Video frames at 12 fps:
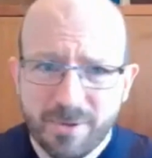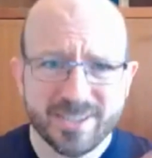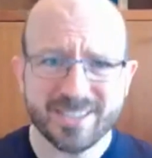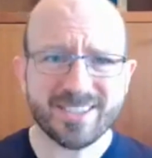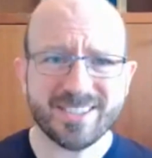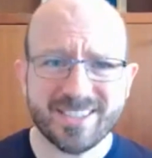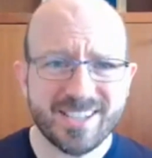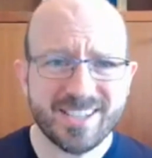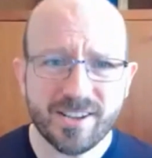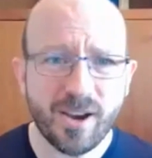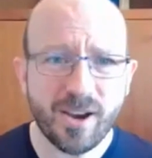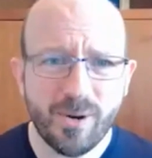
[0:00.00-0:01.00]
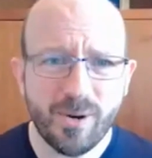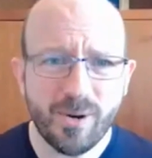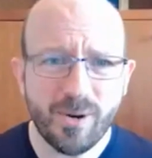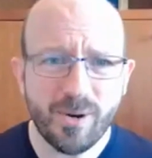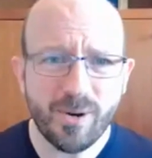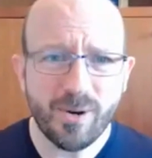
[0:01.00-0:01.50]
a CEO,
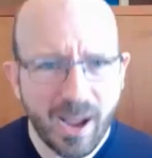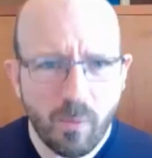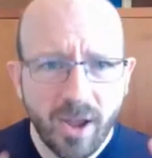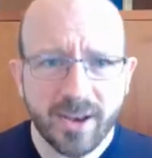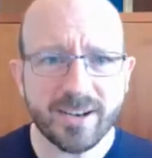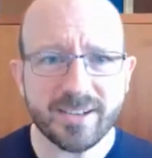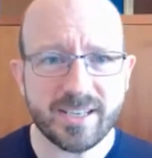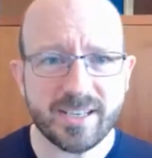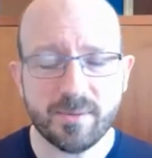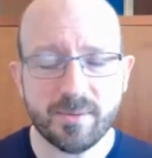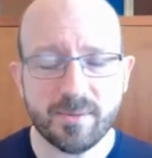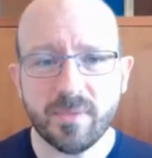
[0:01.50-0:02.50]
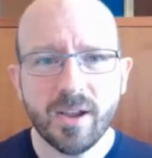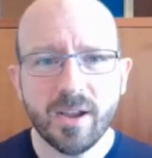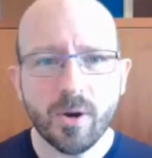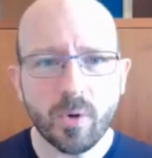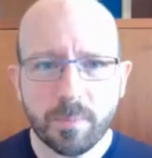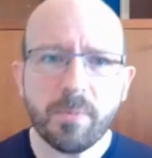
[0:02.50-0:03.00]
I wanted a team
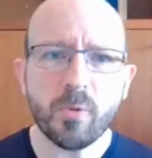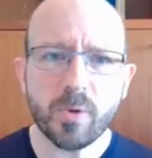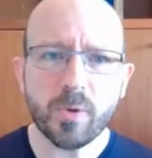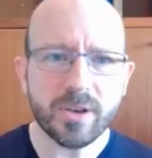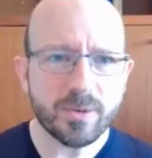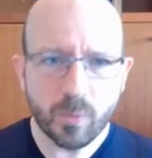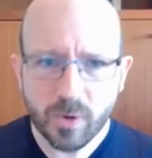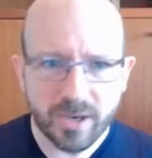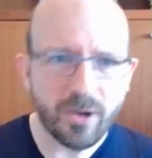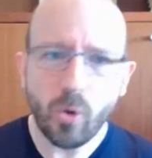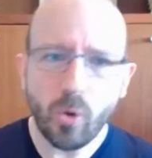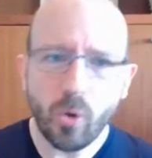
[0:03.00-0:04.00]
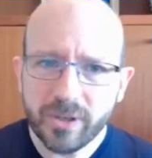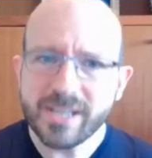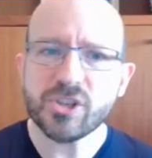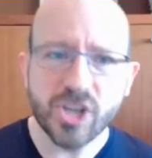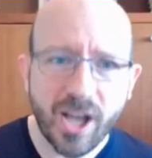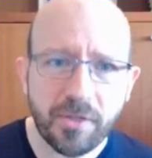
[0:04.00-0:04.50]
where people would hold each
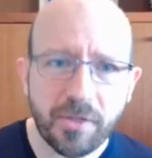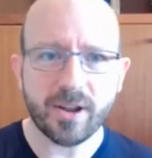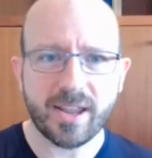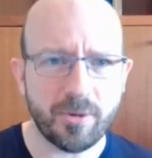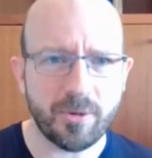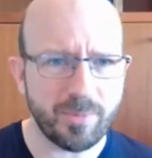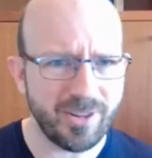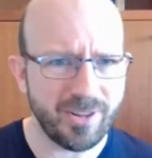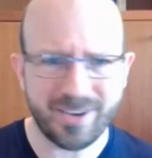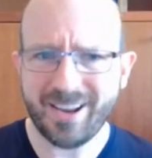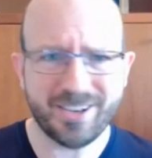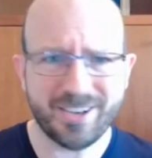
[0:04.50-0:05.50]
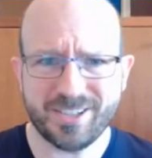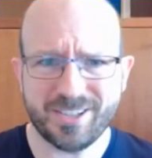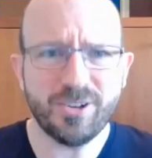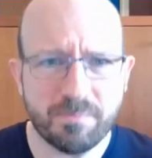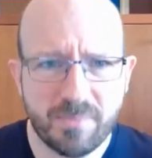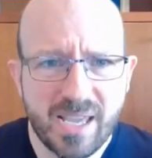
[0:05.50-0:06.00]
other accountable and not just look
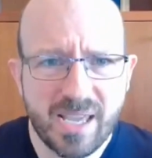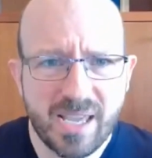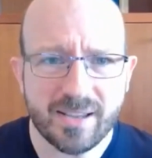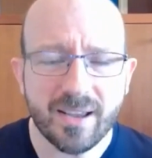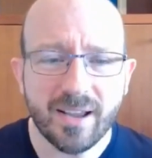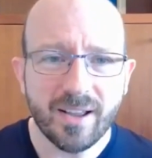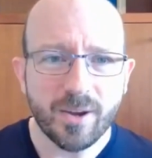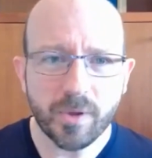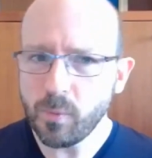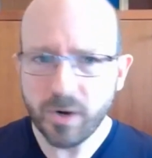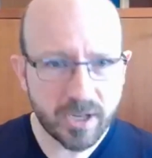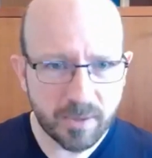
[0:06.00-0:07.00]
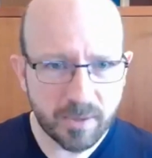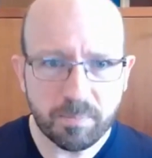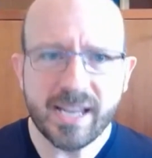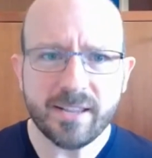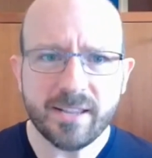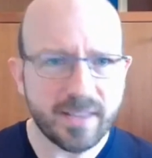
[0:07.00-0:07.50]
to me, where they wouldn't
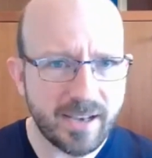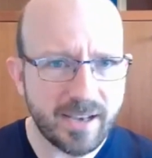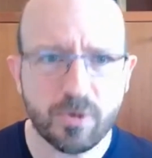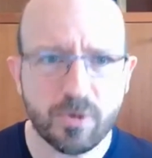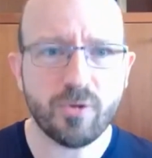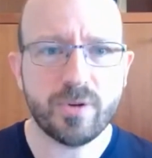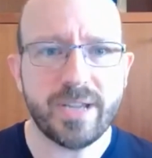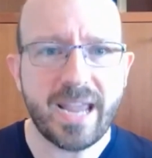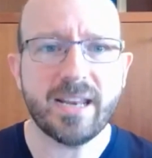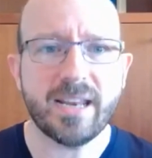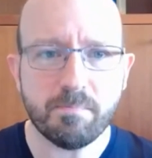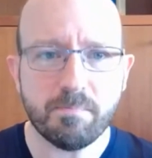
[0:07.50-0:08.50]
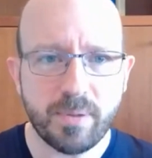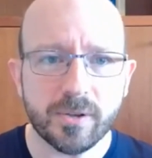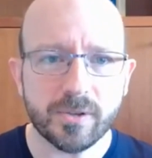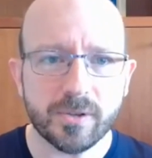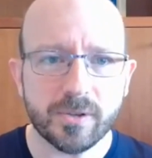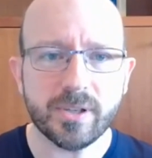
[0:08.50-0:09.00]
complain, they'd help create and
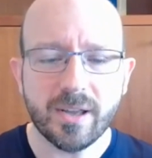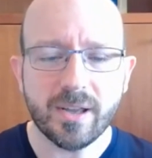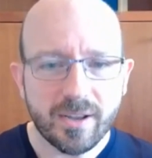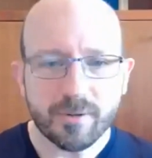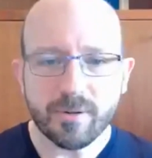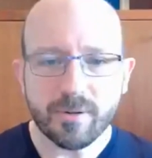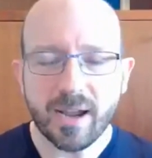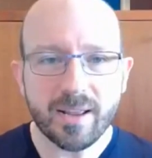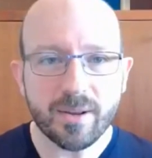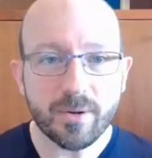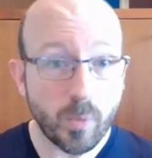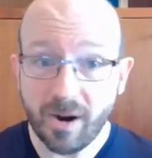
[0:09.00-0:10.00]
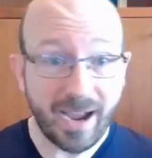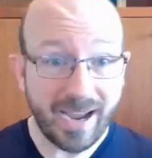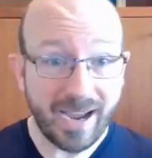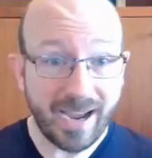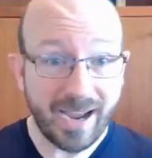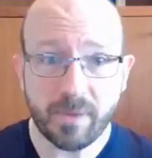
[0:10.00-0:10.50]
build, right? Where I
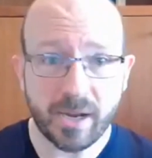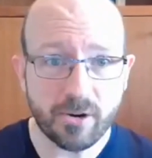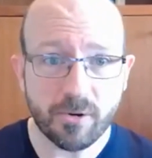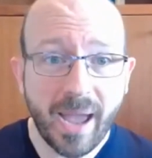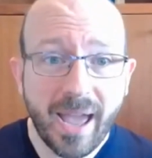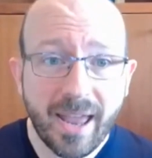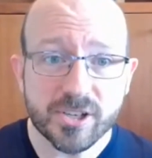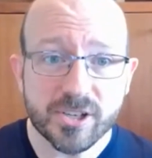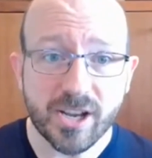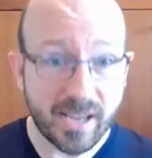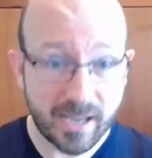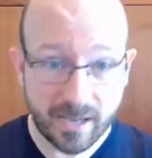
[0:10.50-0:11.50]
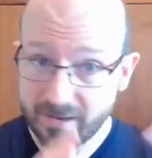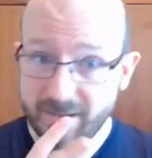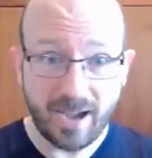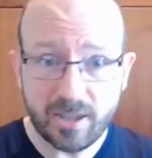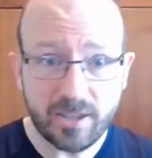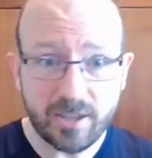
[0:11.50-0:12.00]
didn't micromanage, I
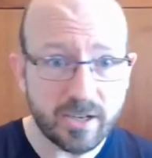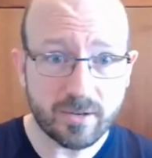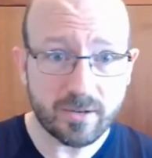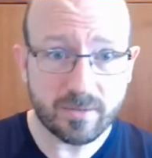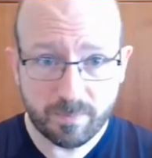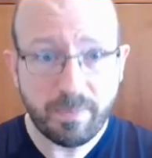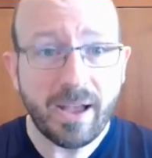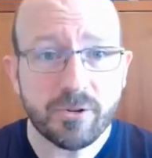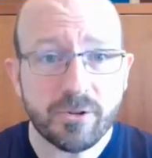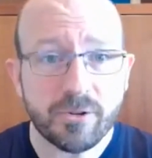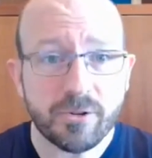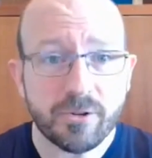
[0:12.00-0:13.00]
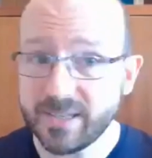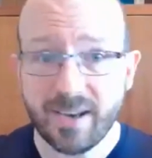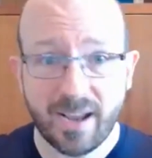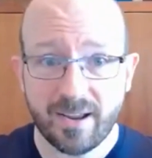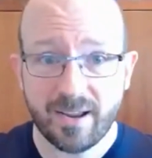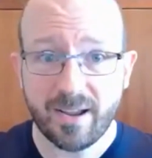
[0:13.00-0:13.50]
got clear boundaries and then
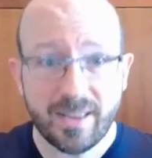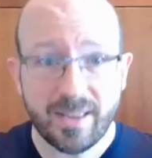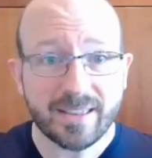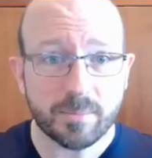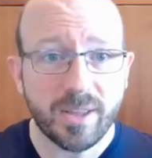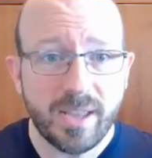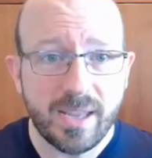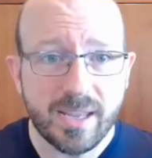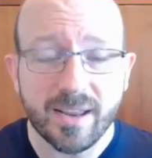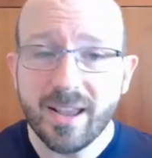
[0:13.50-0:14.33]
I let them lead.